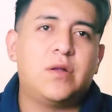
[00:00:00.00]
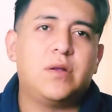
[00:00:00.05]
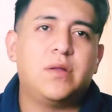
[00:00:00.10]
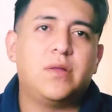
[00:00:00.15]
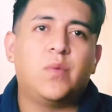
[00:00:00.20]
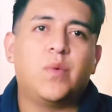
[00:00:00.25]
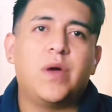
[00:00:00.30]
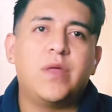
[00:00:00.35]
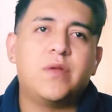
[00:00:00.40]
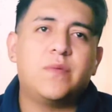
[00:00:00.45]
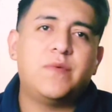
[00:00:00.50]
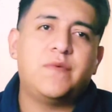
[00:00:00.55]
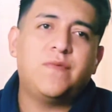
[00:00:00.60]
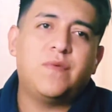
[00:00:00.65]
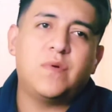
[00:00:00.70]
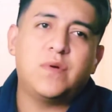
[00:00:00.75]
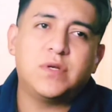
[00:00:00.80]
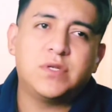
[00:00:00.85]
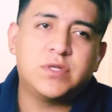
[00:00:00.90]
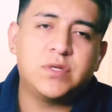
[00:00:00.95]
the weather
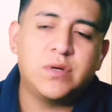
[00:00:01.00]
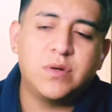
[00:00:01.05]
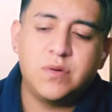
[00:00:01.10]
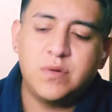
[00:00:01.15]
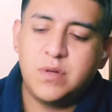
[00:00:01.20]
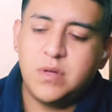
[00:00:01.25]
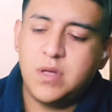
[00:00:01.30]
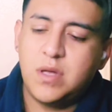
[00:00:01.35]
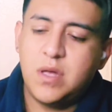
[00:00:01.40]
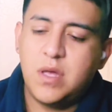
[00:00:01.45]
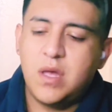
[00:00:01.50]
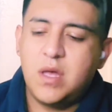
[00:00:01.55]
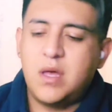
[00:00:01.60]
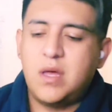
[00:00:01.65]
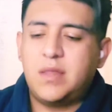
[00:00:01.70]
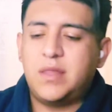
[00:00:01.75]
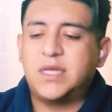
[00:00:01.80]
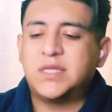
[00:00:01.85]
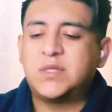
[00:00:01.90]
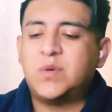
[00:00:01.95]
before, so
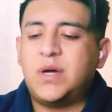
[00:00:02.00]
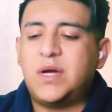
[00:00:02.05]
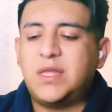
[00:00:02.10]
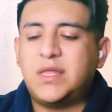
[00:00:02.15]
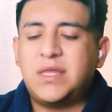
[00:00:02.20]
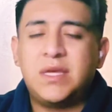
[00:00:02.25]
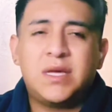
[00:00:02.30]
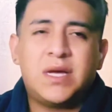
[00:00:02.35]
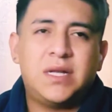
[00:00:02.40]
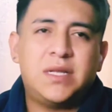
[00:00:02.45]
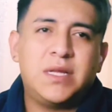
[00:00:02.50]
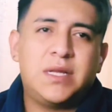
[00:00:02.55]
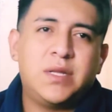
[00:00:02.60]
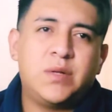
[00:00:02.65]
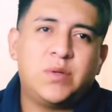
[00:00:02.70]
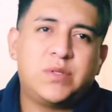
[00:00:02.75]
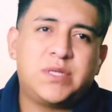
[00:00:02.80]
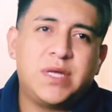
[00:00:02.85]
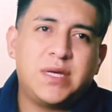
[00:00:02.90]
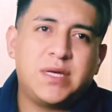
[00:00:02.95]
that's why I think I
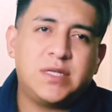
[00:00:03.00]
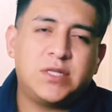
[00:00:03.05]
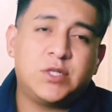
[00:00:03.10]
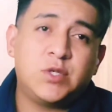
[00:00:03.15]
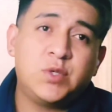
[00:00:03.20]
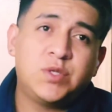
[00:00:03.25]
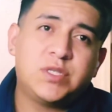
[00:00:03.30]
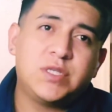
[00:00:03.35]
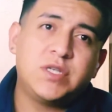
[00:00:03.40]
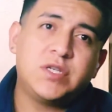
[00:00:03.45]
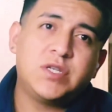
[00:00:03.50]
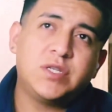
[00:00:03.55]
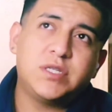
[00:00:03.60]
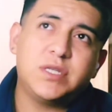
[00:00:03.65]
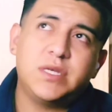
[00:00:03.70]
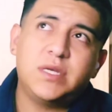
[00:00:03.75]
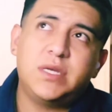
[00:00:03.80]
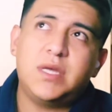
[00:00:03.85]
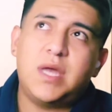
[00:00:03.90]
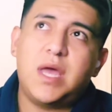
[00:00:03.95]
didn't take it too
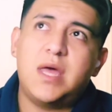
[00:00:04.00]
seriously,